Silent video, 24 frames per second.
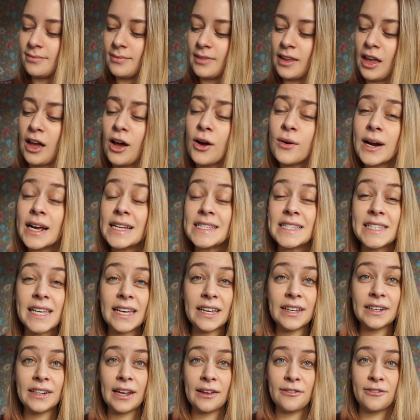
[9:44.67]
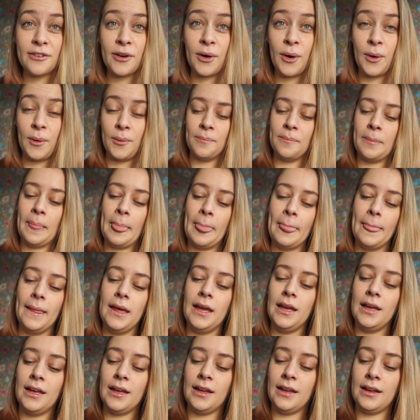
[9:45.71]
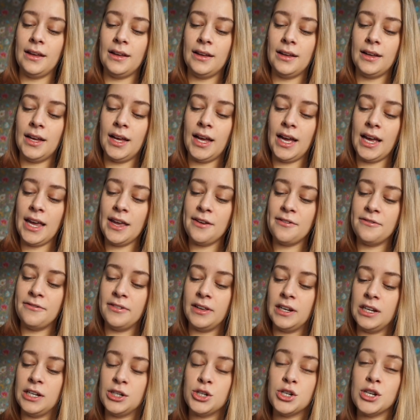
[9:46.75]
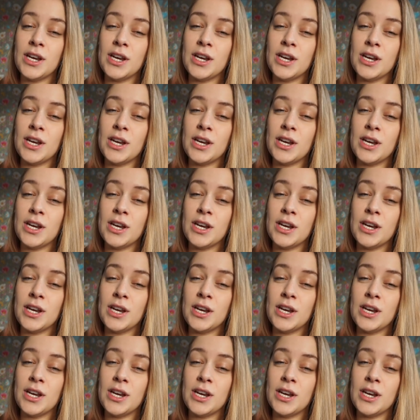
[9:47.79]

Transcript: All right, second FO. I have finished